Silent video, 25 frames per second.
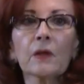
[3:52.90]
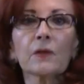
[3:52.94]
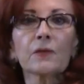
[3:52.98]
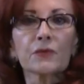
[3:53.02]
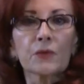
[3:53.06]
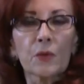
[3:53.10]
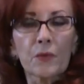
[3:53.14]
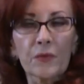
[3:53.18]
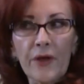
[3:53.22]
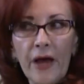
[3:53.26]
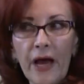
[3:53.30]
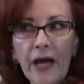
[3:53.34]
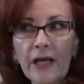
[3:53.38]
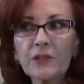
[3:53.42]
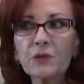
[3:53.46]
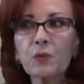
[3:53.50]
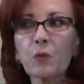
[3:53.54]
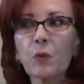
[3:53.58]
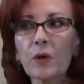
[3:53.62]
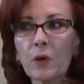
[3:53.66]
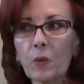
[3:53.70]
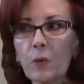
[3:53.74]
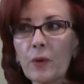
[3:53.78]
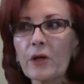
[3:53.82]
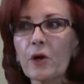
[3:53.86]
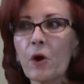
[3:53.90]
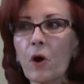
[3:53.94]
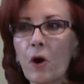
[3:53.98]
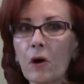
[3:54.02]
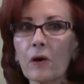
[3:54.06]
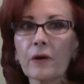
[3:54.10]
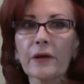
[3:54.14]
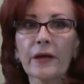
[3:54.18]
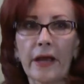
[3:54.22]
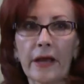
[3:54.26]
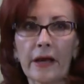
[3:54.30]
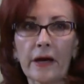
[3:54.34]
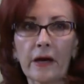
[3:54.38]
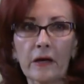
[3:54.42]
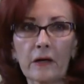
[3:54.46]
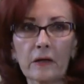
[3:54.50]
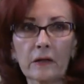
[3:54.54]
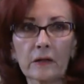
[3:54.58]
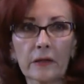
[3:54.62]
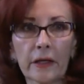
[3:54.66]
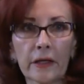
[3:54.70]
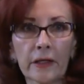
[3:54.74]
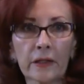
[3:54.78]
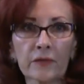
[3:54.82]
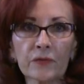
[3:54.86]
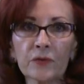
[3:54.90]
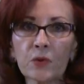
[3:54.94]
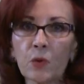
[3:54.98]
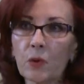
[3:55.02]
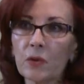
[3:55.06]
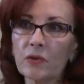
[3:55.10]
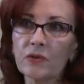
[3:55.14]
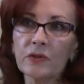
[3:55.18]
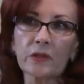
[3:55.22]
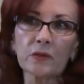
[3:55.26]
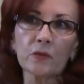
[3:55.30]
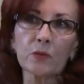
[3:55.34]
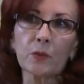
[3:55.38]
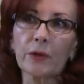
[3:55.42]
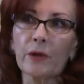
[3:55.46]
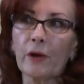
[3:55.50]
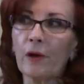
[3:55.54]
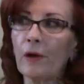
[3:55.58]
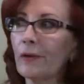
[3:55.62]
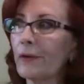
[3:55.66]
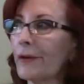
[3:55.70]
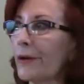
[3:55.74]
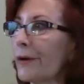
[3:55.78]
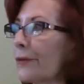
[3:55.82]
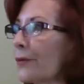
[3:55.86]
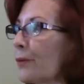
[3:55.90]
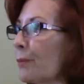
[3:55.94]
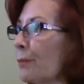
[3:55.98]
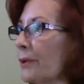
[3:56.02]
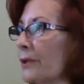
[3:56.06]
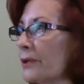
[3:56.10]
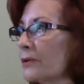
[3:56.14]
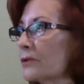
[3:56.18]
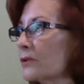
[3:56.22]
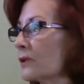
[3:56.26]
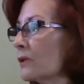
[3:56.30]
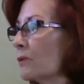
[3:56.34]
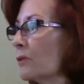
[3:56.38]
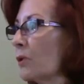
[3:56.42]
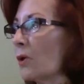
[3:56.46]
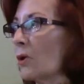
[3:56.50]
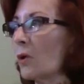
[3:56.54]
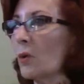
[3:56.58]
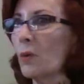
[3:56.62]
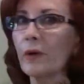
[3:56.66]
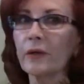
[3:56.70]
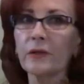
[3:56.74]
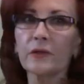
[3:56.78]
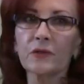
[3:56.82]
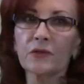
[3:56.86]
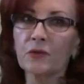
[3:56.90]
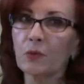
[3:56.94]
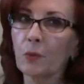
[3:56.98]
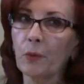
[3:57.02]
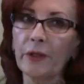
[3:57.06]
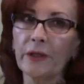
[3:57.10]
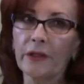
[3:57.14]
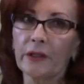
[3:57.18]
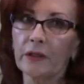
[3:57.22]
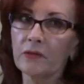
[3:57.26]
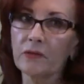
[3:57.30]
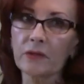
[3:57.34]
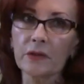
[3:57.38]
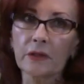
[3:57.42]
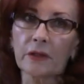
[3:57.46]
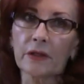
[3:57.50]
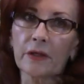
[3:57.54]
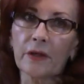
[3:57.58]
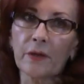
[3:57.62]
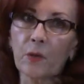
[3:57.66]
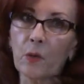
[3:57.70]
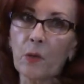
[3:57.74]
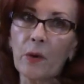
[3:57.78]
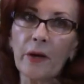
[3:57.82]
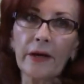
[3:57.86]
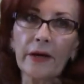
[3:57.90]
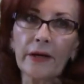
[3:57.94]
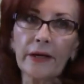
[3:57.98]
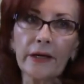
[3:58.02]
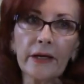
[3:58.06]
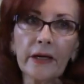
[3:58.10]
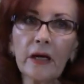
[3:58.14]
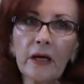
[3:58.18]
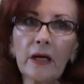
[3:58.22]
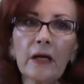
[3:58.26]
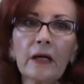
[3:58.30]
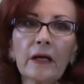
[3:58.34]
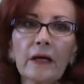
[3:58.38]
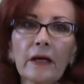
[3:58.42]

So that's where we are now. And of course, as we all know, the pendulum always swings in another way.